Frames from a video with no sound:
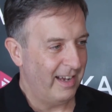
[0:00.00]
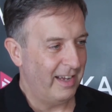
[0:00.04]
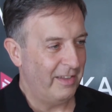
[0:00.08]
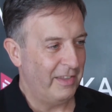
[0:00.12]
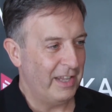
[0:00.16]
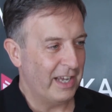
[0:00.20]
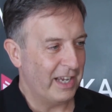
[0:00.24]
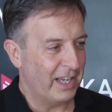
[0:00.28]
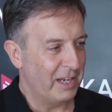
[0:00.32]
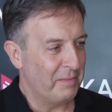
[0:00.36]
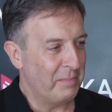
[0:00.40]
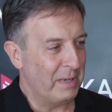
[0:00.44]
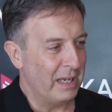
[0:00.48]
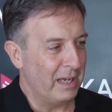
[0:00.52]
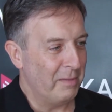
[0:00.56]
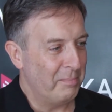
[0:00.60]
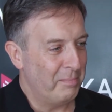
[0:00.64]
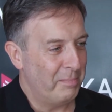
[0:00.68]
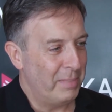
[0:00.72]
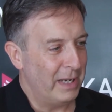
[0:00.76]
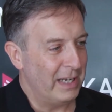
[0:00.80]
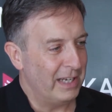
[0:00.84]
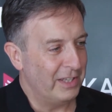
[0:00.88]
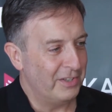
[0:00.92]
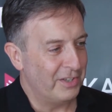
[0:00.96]
And they're going to be 1
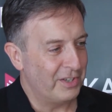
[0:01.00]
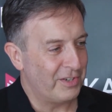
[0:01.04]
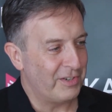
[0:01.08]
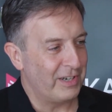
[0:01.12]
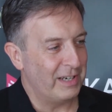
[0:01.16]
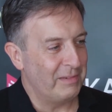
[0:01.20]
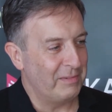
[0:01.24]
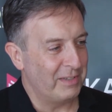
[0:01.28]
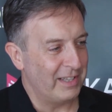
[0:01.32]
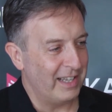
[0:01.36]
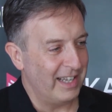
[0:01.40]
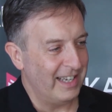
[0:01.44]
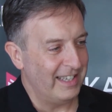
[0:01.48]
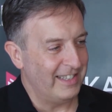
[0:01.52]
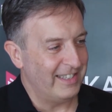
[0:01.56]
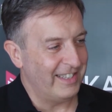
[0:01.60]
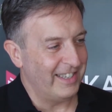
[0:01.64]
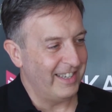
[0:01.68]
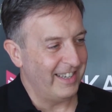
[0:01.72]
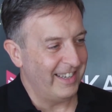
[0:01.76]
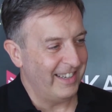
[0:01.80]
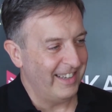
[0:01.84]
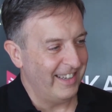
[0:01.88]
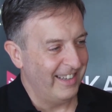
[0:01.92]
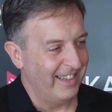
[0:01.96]
billion streams
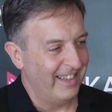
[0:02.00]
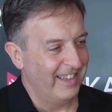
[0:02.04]
later.